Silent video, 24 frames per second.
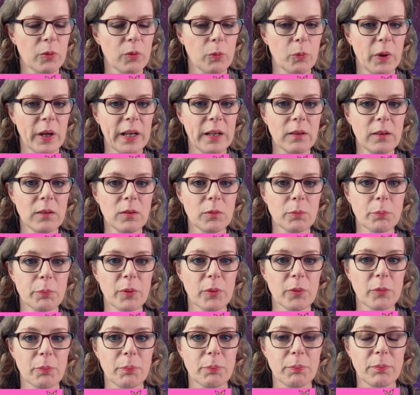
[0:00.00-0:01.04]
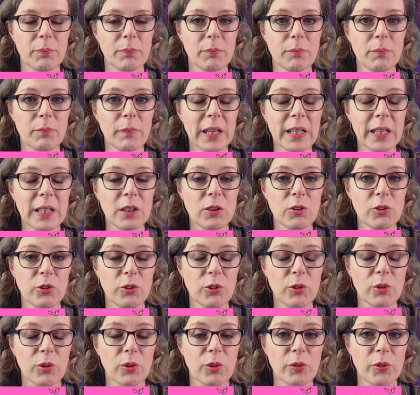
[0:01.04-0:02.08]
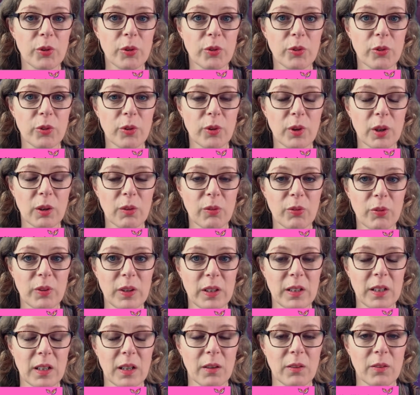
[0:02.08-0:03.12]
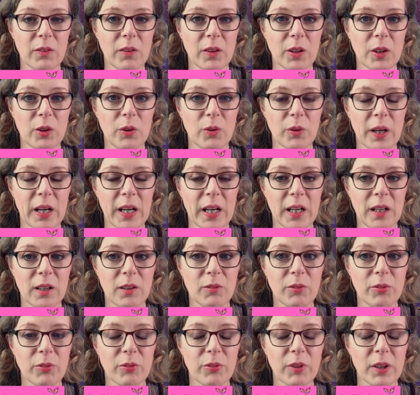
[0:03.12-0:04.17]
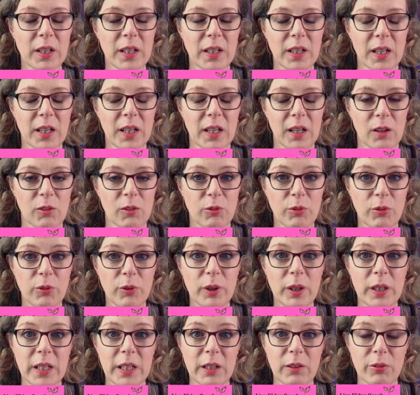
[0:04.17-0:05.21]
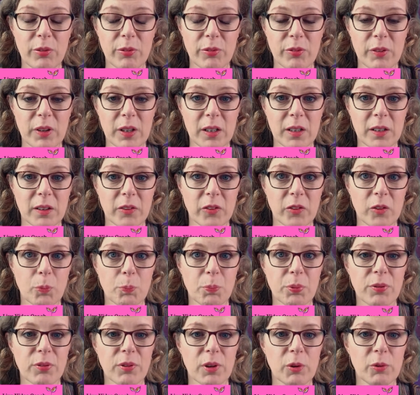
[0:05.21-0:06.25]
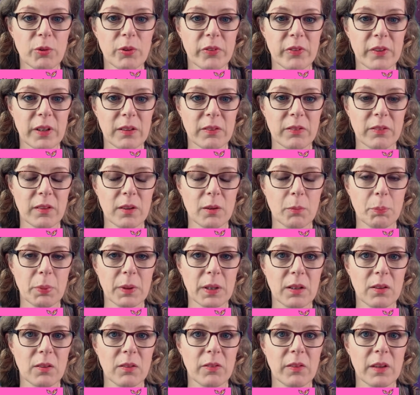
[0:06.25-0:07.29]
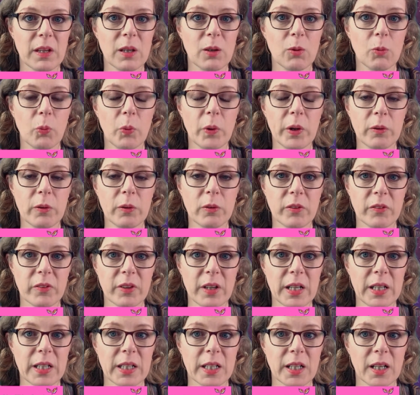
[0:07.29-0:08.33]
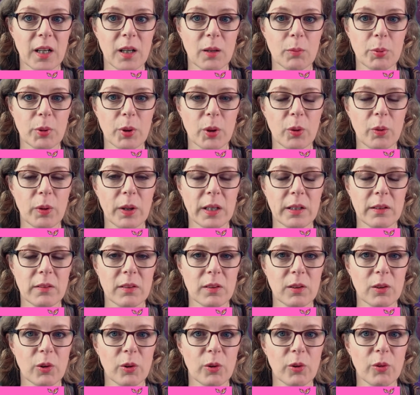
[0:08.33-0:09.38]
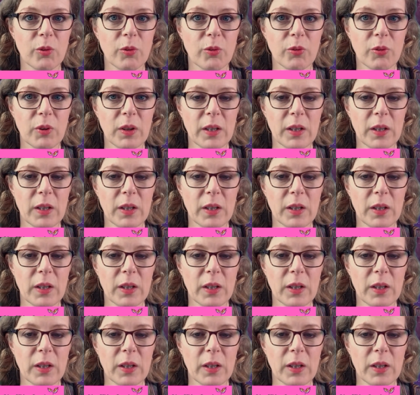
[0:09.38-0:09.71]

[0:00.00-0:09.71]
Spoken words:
well, but make sure if you're doing a video that you have really fast processor, because it will take up quite a lot of